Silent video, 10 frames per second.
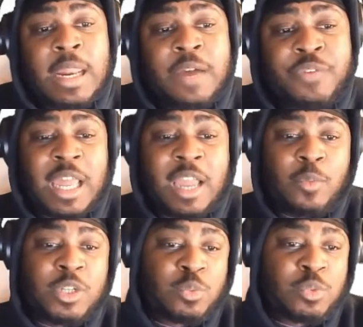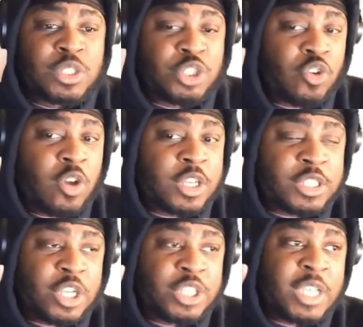felt like Witch was the strongest
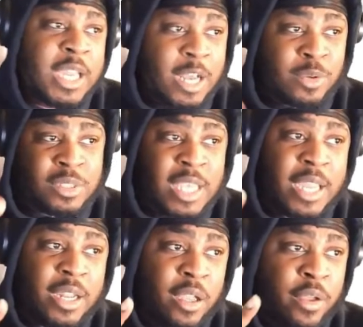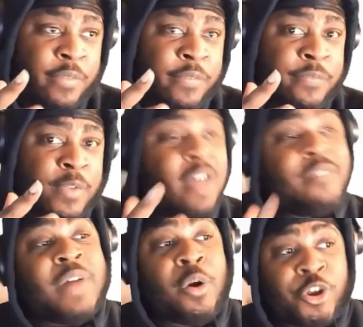Starshine outside of
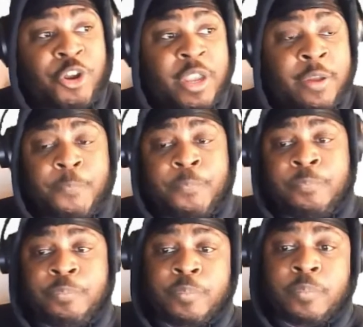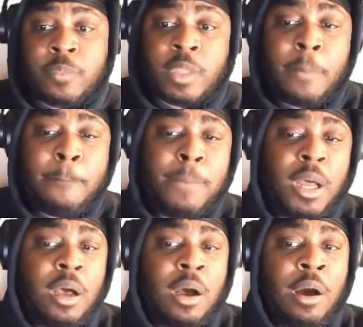Valkyrie.
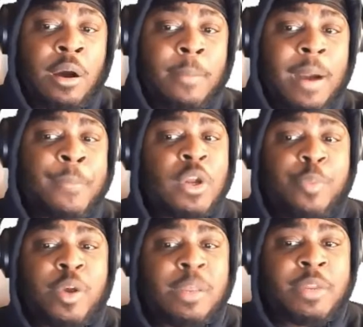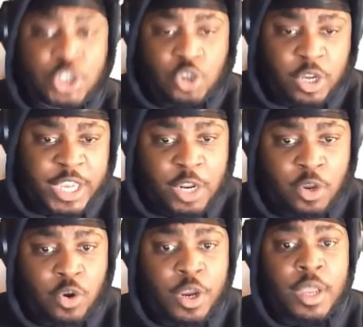But I'm going to put him in the strong category.